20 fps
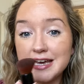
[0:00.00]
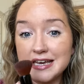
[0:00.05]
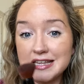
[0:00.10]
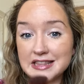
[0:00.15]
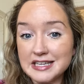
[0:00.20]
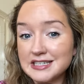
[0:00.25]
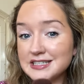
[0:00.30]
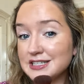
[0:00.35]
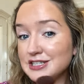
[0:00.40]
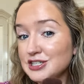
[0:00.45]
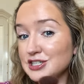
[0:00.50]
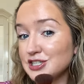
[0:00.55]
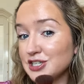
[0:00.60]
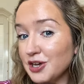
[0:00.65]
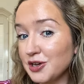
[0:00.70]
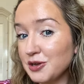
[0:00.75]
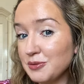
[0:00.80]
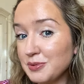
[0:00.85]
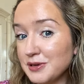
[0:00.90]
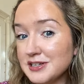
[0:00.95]
This is
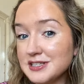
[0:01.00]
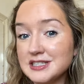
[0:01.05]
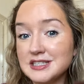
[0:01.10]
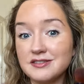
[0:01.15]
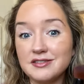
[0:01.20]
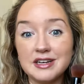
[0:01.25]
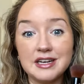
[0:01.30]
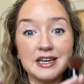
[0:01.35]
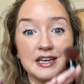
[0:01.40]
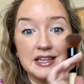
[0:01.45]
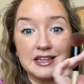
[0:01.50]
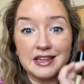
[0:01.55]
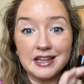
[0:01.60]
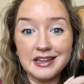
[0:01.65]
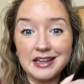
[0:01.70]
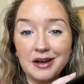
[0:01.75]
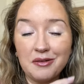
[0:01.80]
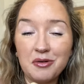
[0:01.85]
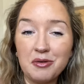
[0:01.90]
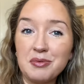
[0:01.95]
so buttery
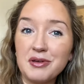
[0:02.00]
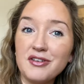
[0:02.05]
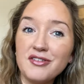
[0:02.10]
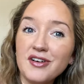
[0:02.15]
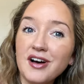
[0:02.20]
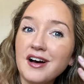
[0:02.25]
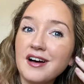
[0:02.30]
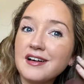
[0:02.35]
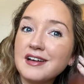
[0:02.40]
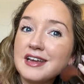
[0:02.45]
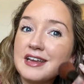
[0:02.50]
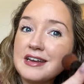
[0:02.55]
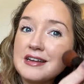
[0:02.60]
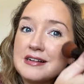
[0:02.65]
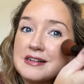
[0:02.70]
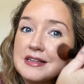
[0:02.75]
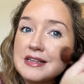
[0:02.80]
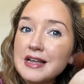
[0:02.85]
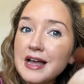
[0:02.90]
that will be fine.